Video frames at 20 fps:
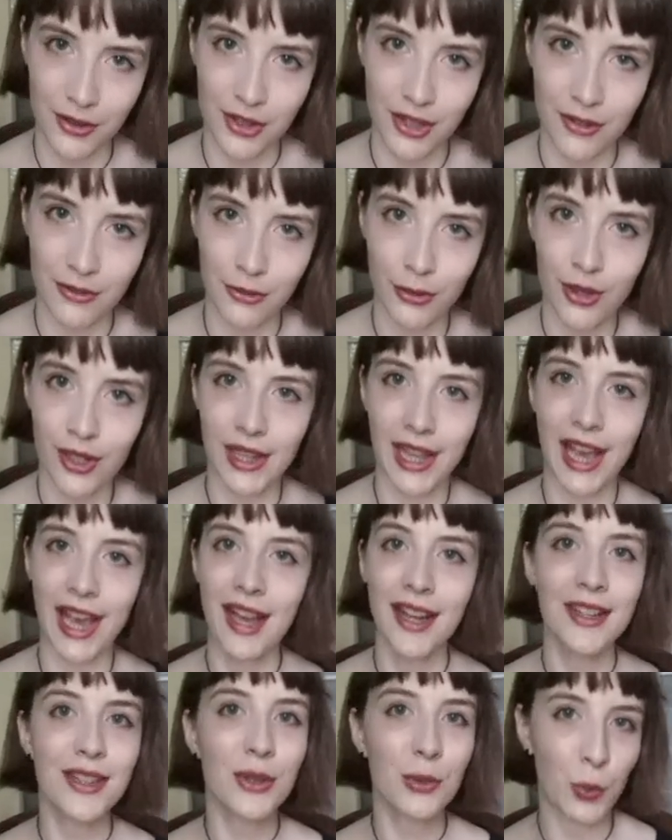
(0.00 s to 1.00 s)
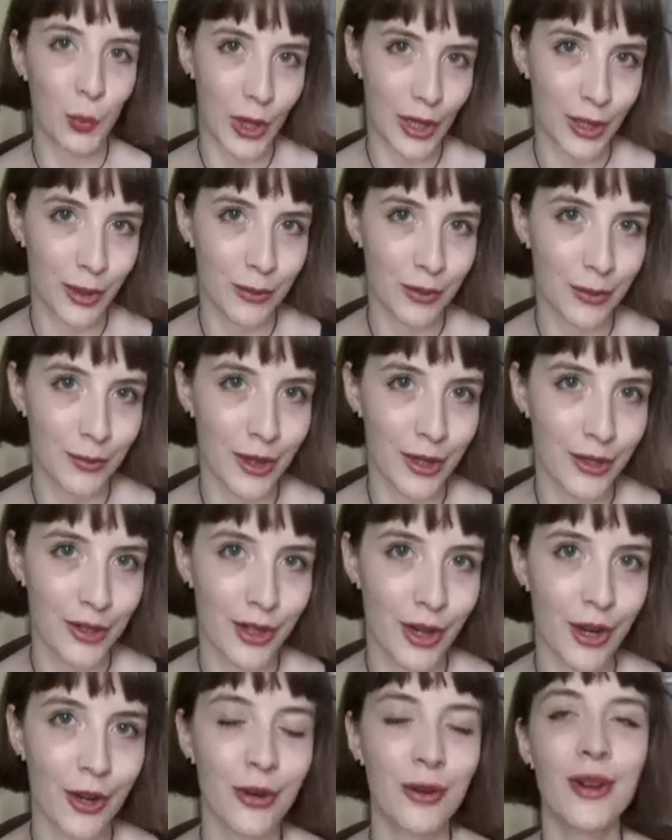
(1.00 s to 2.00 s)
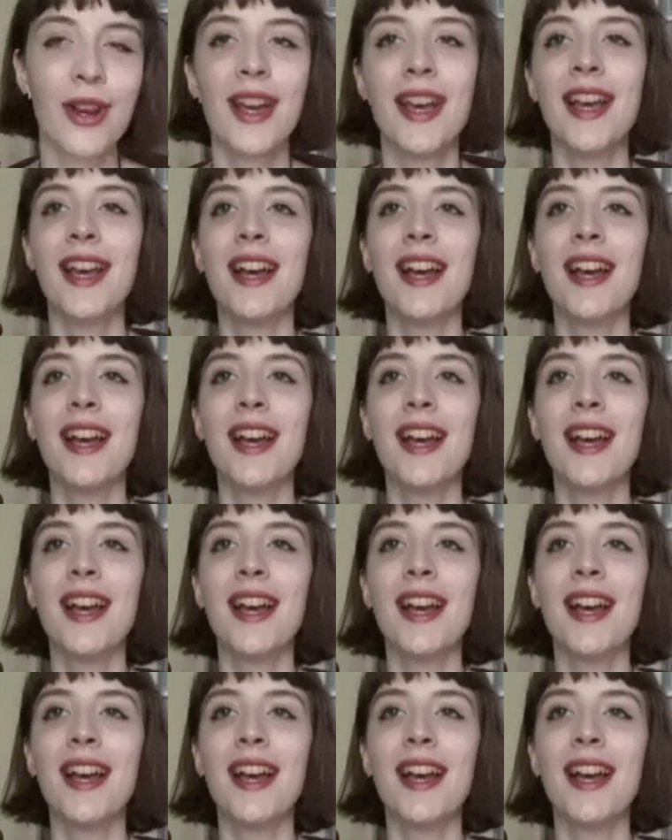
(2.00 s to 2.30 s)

tinfoil hat. Welcome to my show.